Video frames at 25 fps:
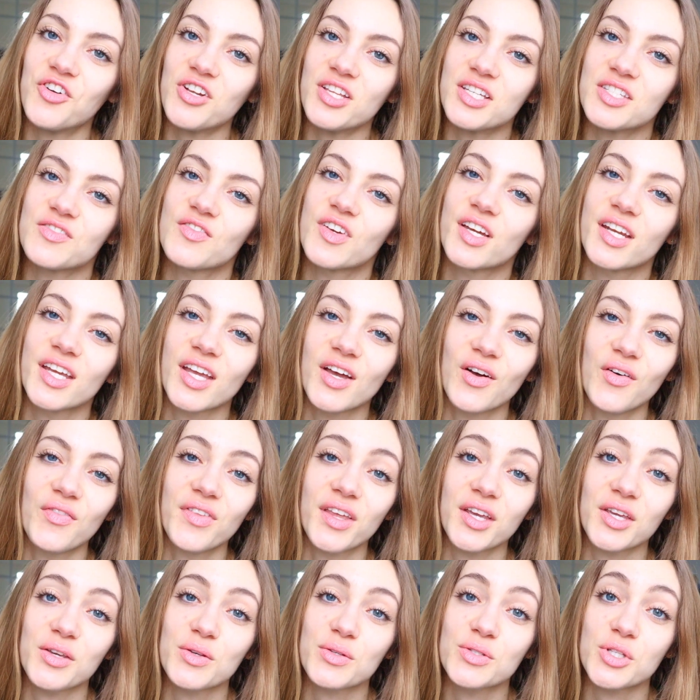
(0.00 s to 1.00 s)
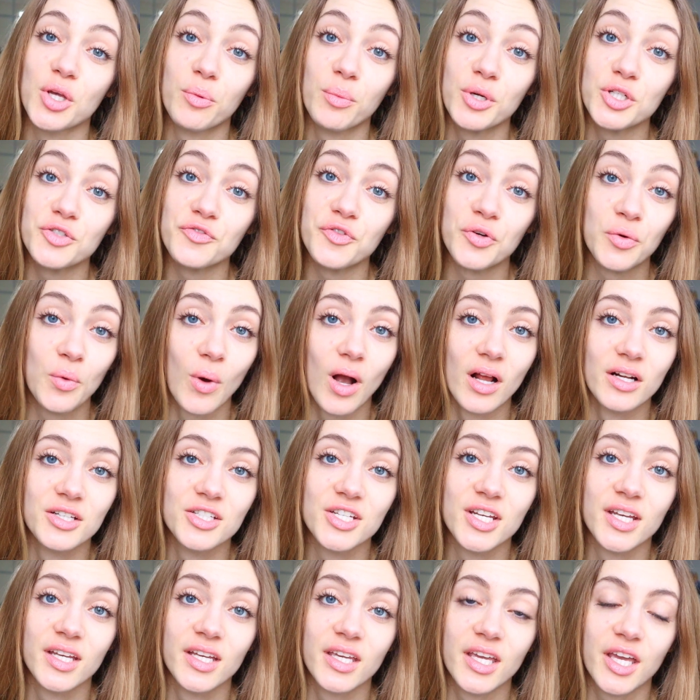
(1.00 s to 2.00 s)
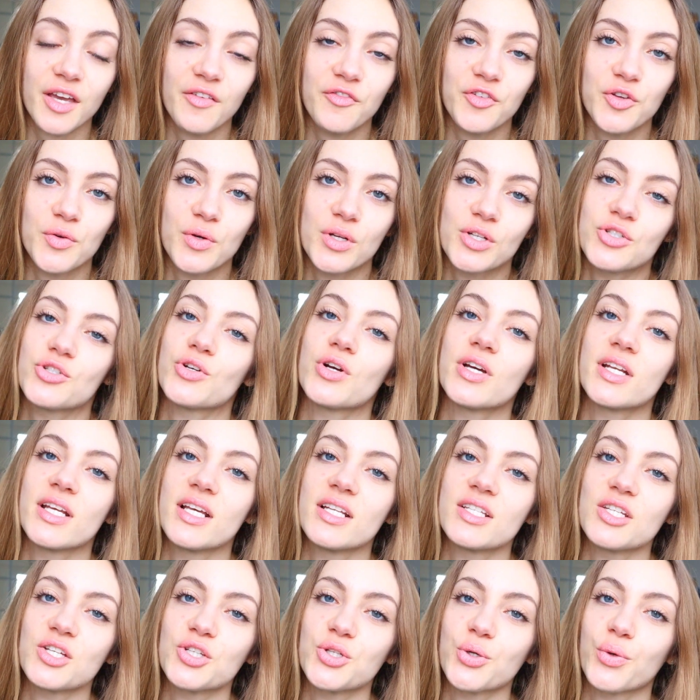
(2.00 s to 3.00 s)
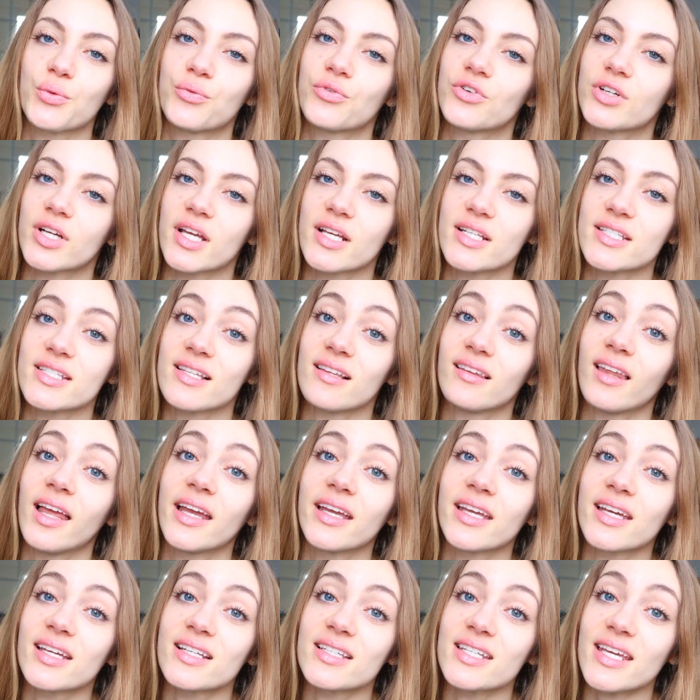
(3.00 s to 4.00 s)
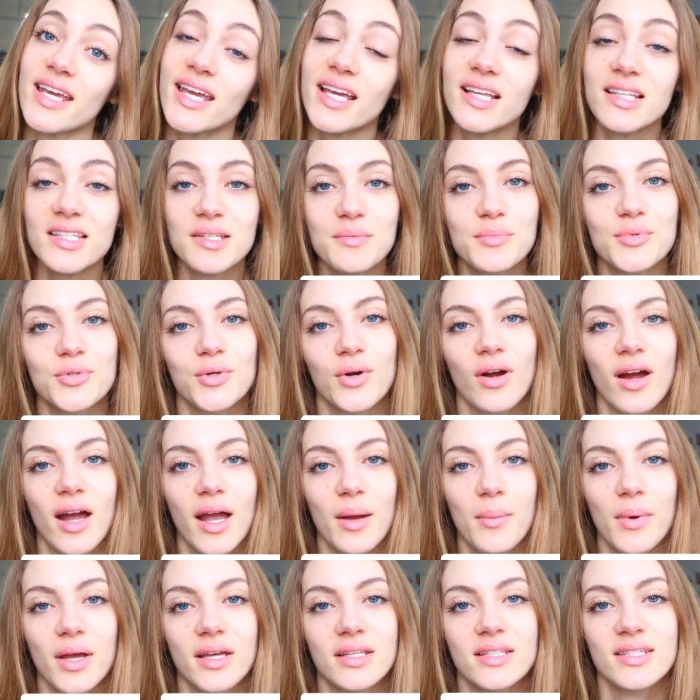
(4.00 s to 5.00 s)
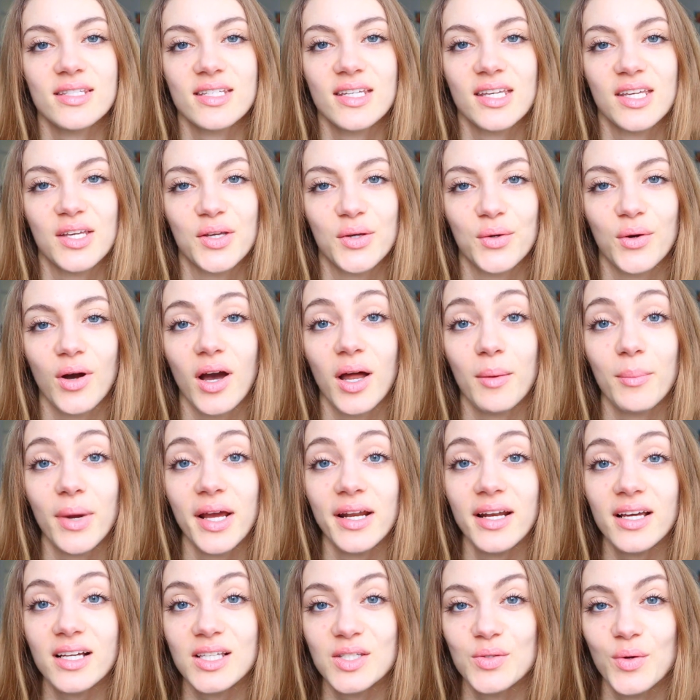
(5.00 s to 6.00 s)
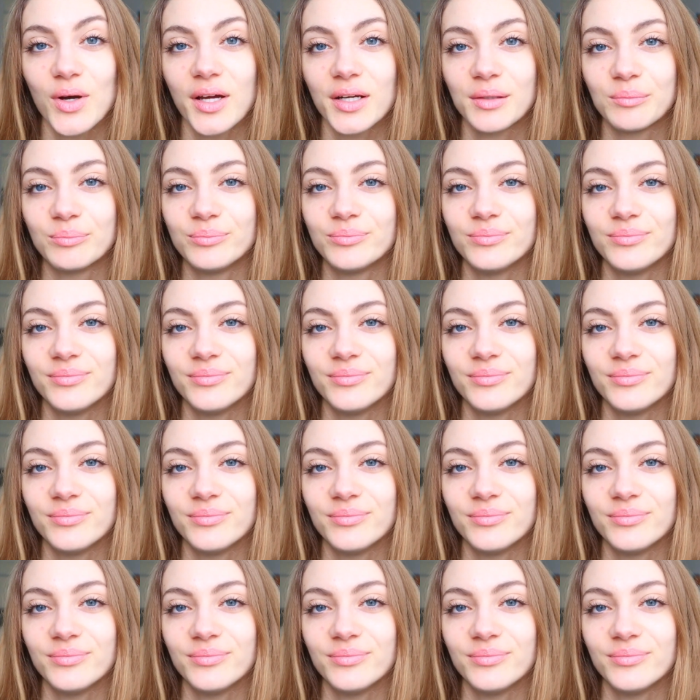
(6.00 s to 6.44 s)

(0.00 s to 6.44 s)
for this video. Thank you so much for watching. If you enjoyed it, don't forget to like it and subscribe, and see you on my next one.